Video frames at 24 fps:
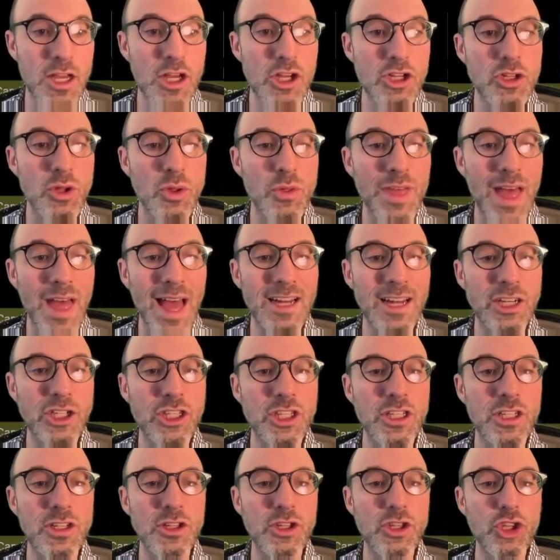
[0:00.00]
So
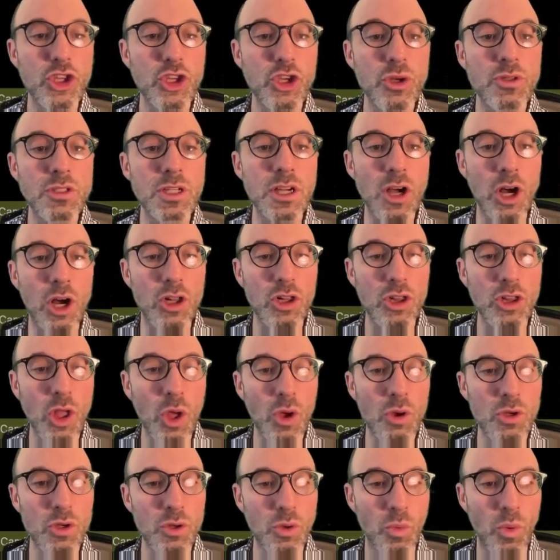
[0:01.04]
using our
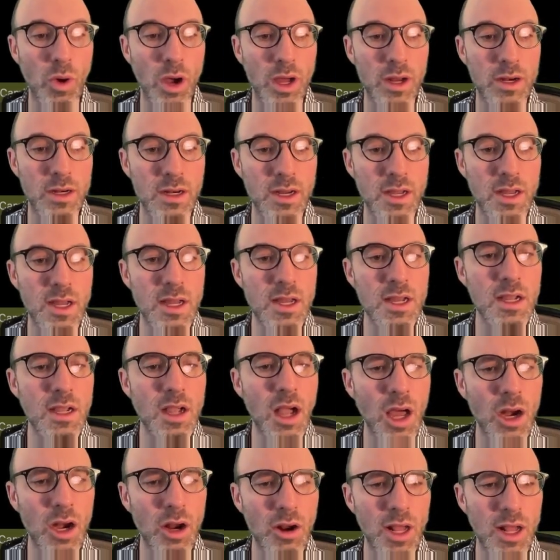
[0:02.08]
local one,
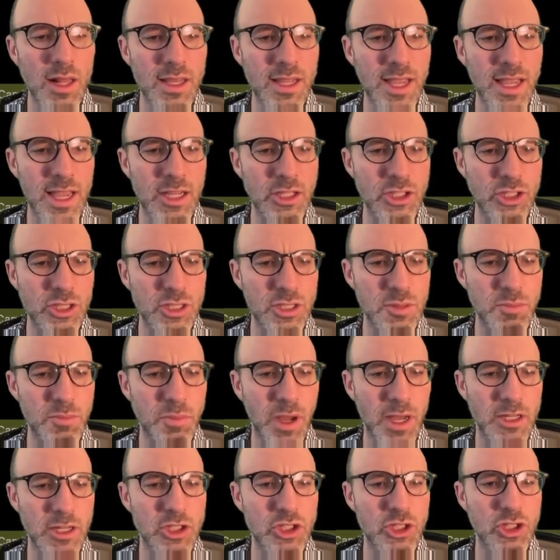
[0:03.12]
cut our allocations
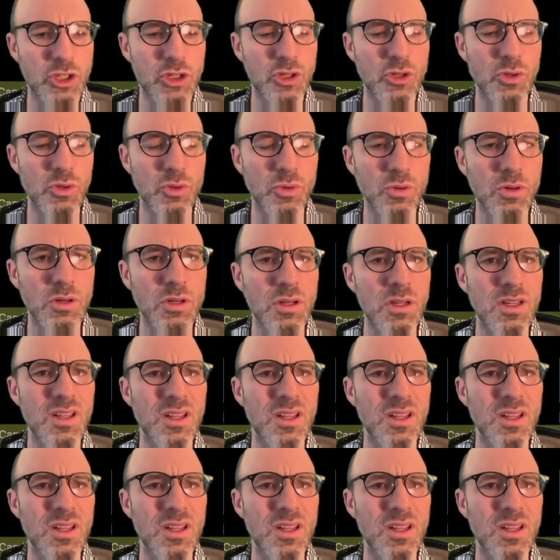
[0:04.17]
by 2.